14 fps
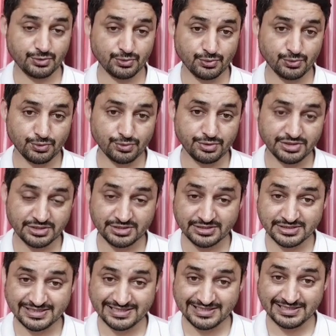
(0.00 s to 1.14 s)
to
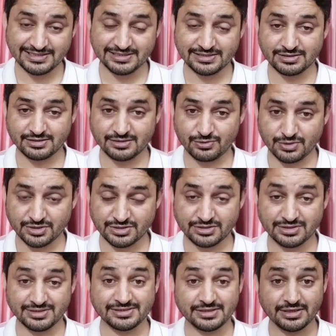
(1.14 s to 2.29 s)
discuss these
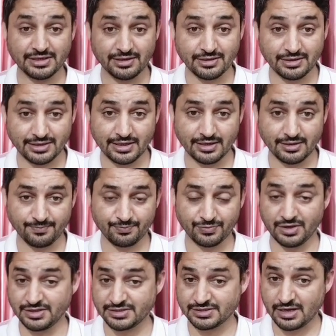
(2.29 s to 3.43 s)
questions in detail.
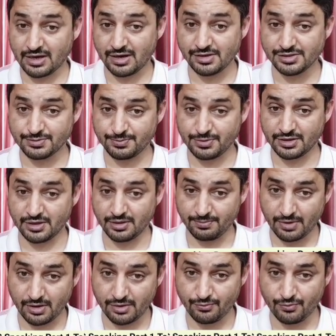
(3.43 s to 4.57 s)
It's IELTS Speaking
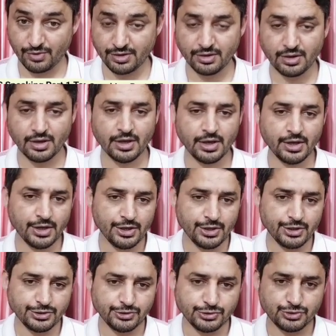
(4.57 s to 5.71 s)
Part 1.
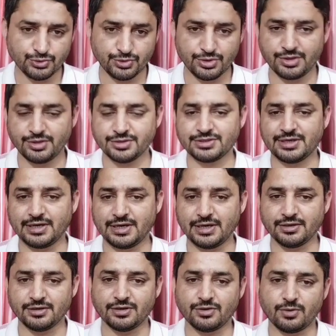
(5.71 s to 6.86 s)
You should
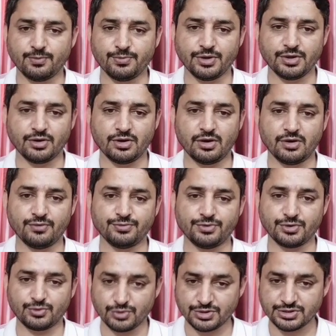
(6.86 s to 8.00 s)
understand the topic of
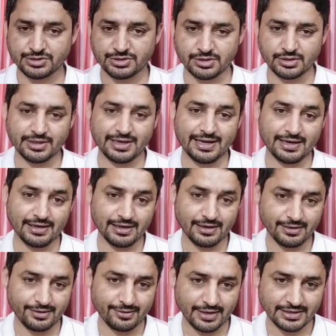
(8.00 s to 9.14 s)
the question and
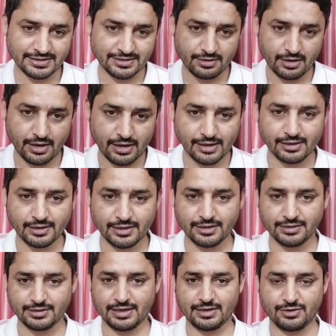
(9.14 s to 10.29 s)
address
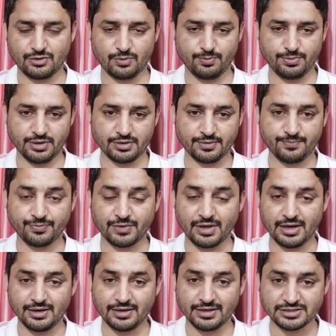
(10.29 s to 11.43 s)
directly that topic
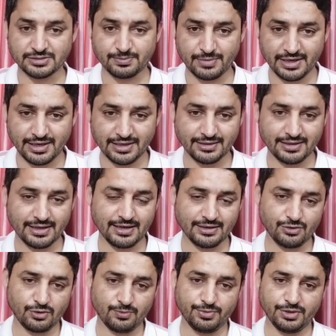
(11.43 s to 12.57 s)
and explain
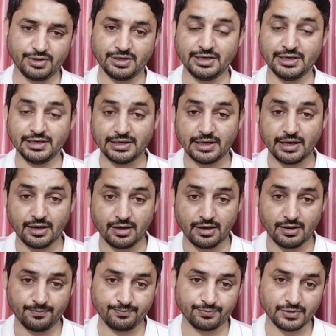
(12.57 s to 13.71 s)
that topic in
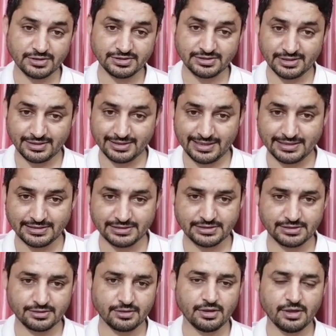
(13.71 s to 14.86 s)
a
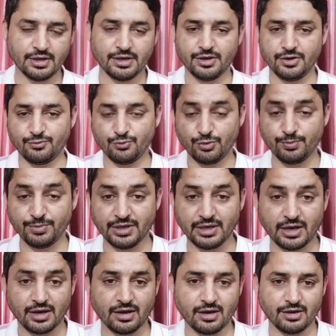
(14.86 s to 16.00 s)
sentence. It would be
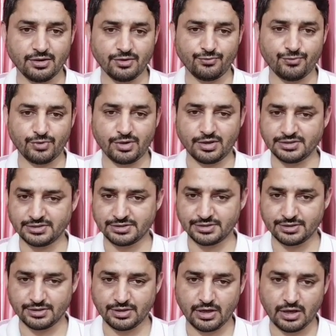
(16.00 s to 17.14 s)
enough
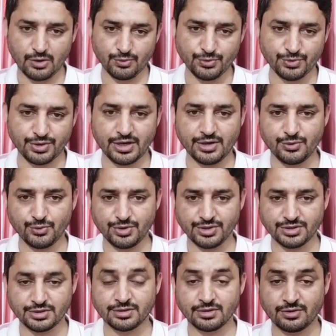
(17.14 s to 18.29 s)
answer. How you can do
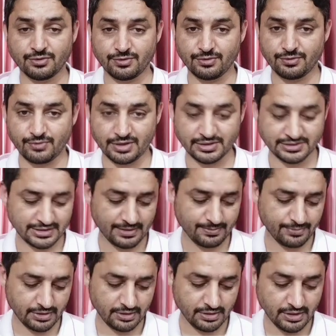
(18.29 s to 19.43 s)
it? For
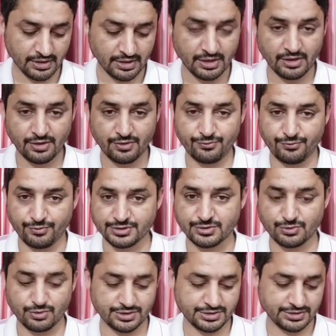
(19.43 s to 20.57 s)
example,
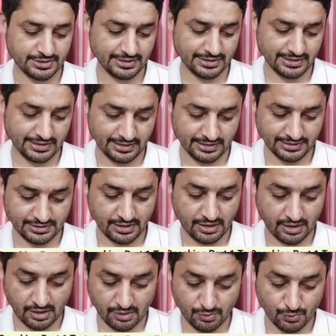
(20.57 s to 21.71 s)
first question is,
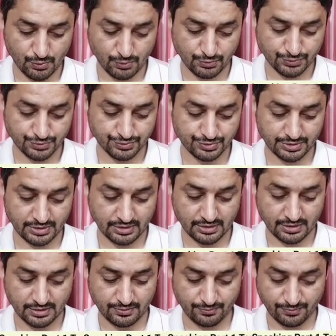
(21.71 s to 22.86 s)
how's
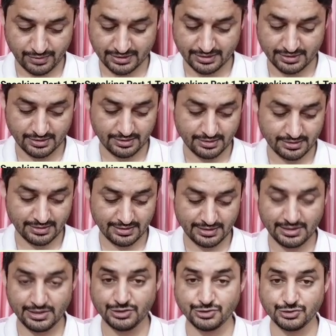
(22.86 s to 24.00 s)
the weather
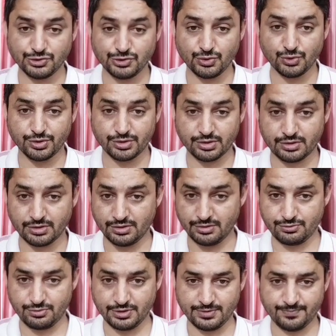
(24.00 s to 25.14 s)
in your
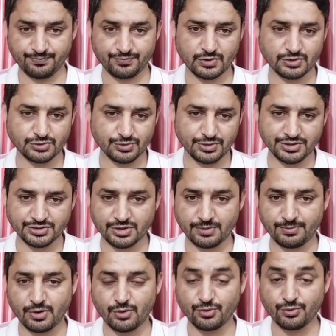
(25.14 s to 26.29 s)
country? So it is
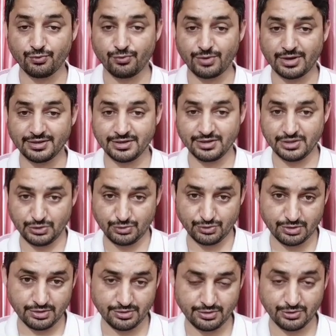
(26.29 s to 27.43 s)
about weather in your
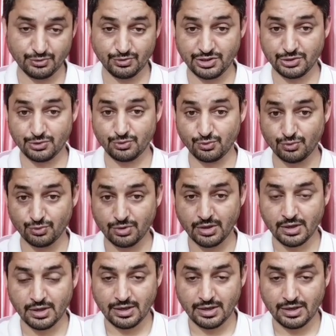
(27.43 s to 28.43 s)
country. You need to